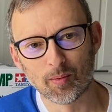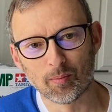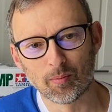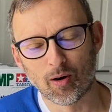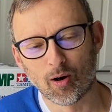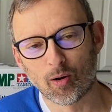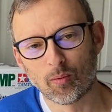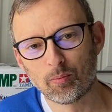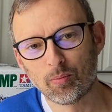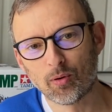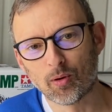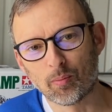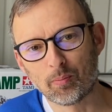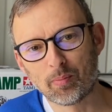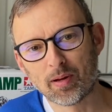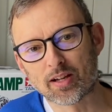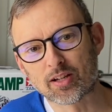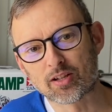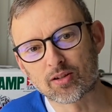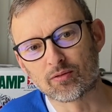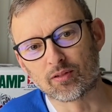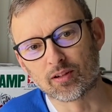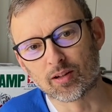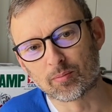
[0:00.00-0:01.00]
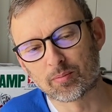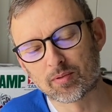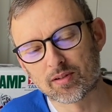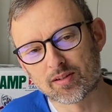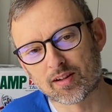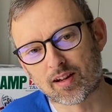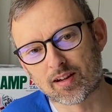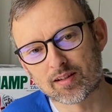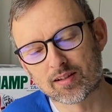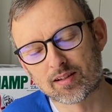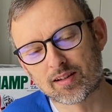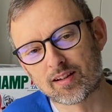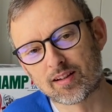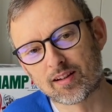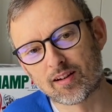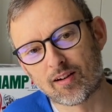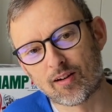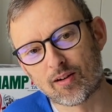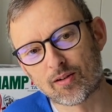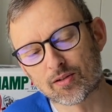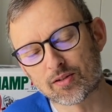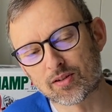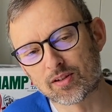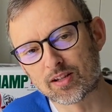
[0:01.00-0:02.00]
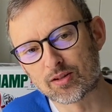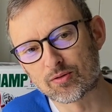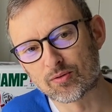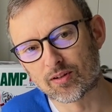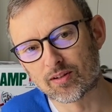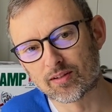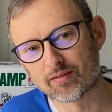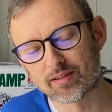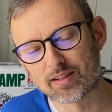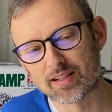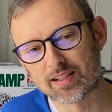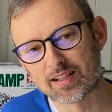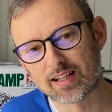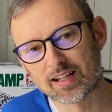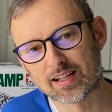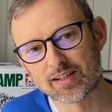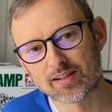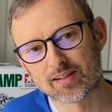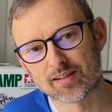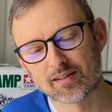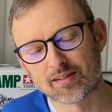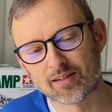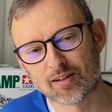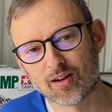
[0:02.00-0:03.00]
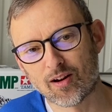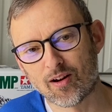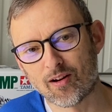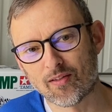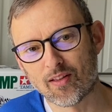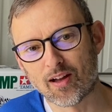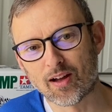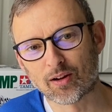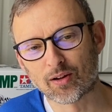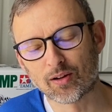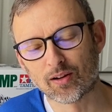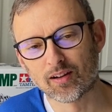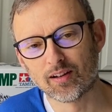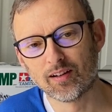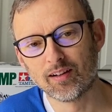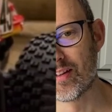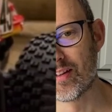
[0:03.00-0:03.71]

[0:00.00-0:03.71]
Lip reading: I'll put a picture up, because actually RC Driver did his car that colour,